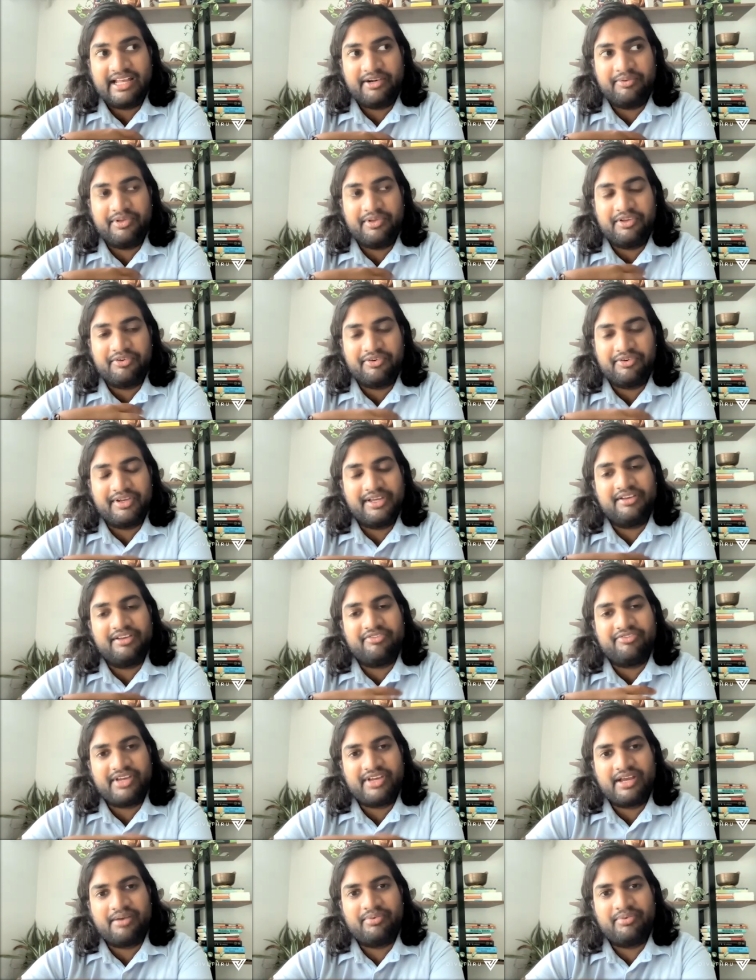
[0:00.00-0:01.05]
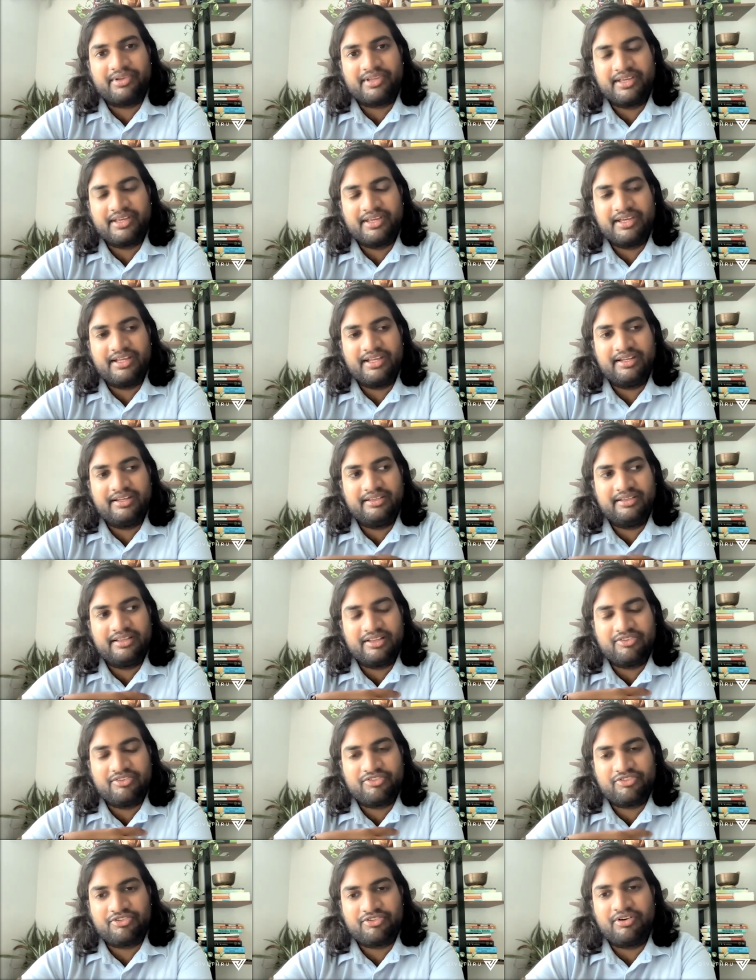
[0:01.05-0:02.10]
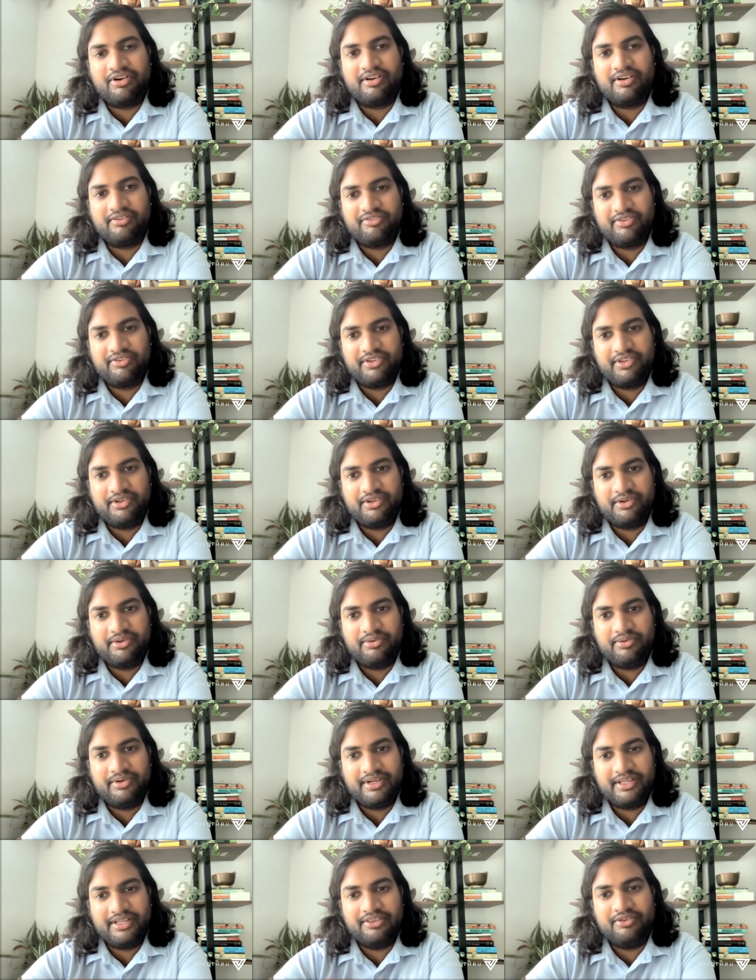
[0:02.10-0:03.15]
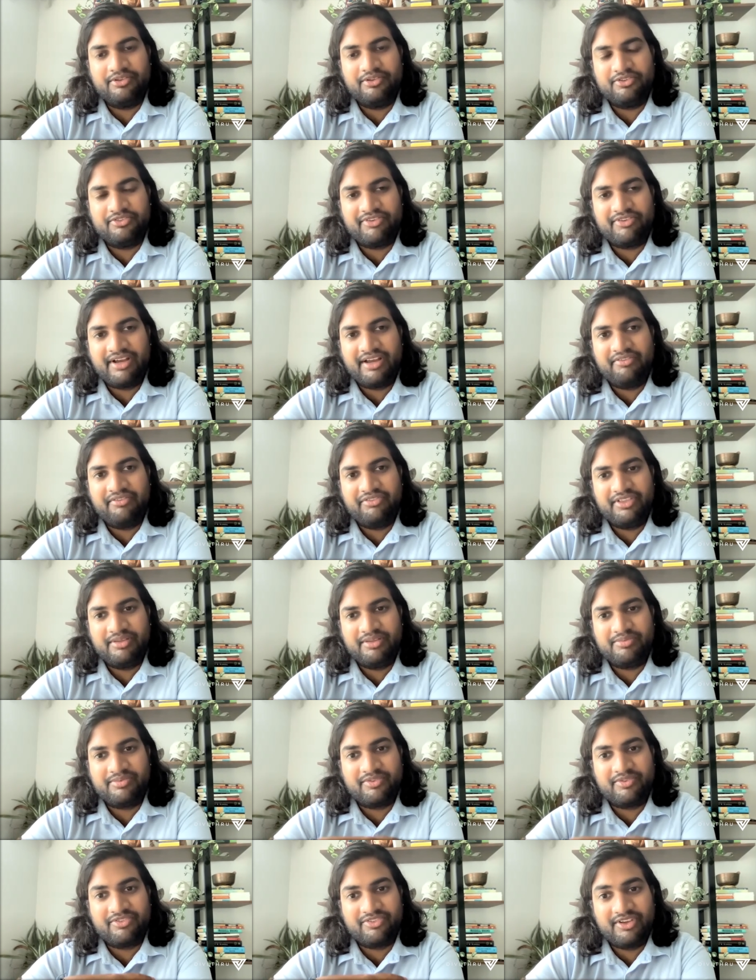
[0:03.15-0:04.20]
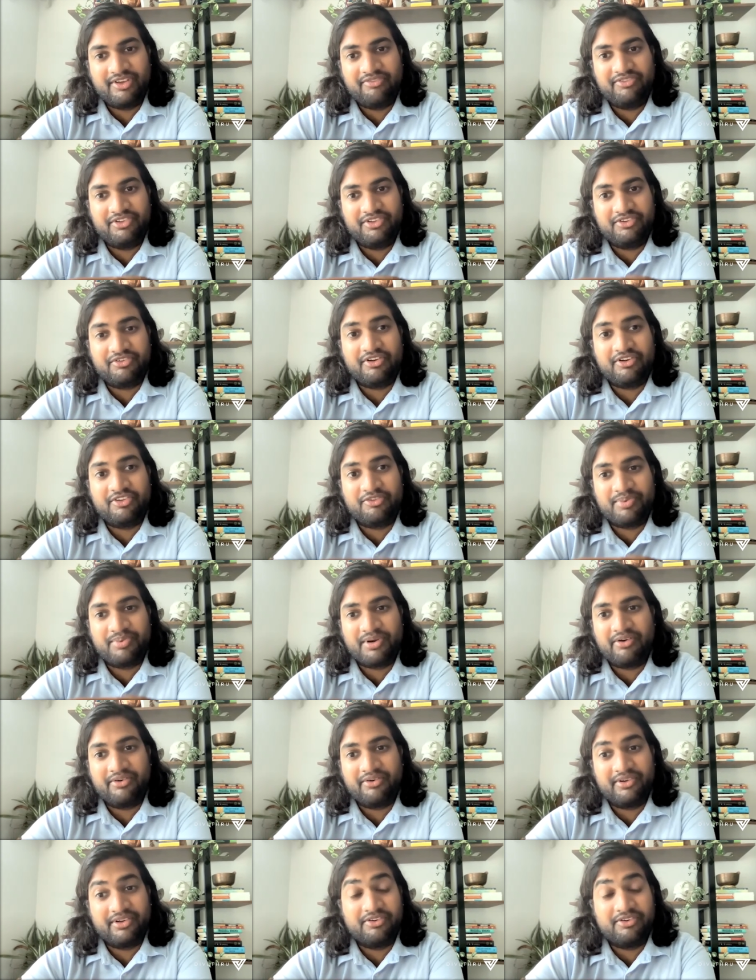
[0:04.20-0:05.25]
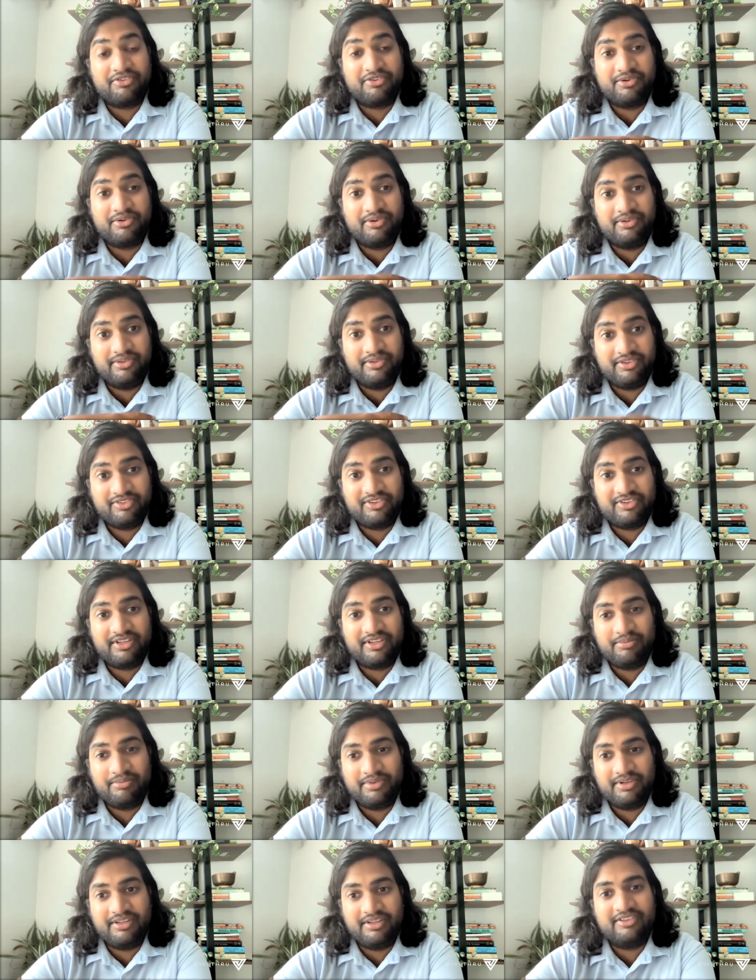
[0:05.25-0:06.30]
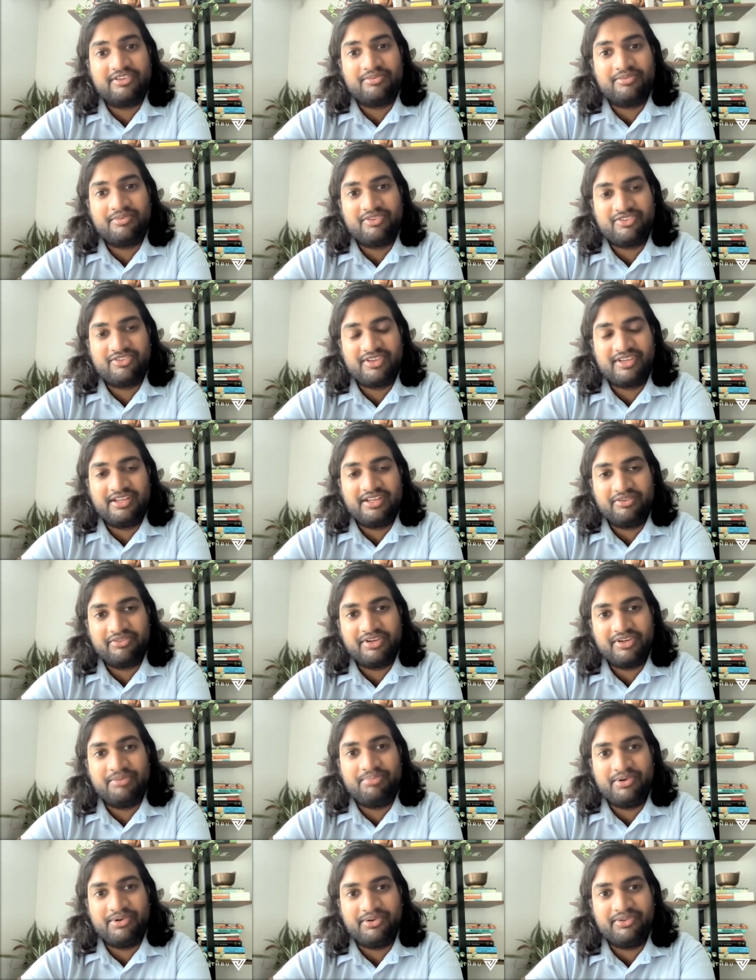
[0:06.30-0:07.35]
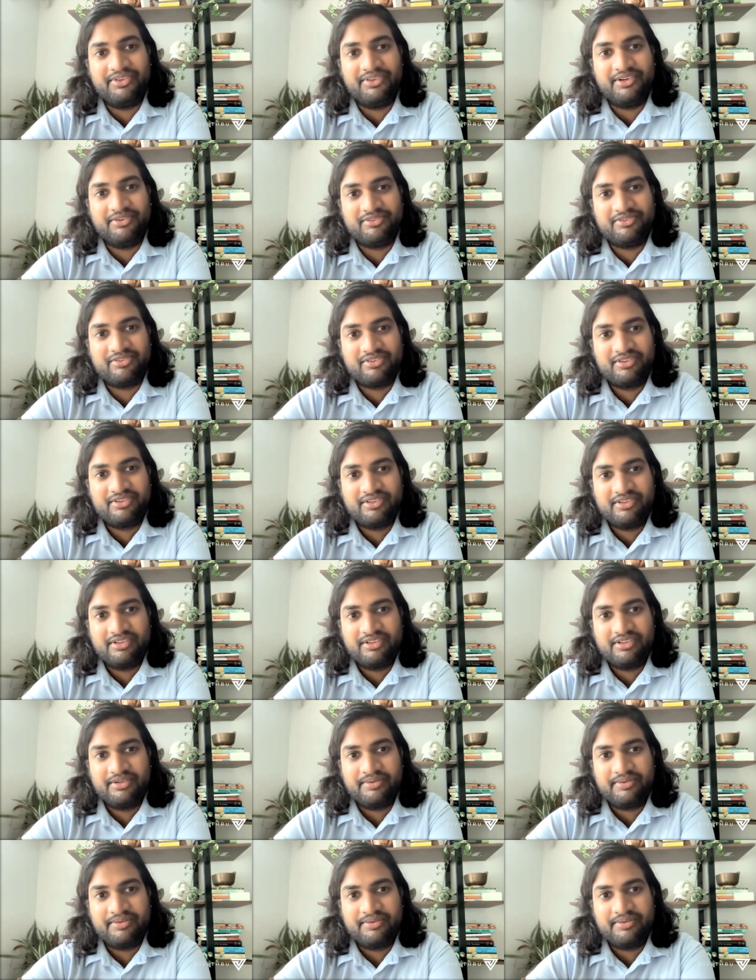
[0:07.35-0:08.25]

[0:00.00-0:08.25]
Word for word: how do we create a fabric again that's strong for you in those 5 themes of safety, trust, power and control, esteem and intimacy, and rebuild those.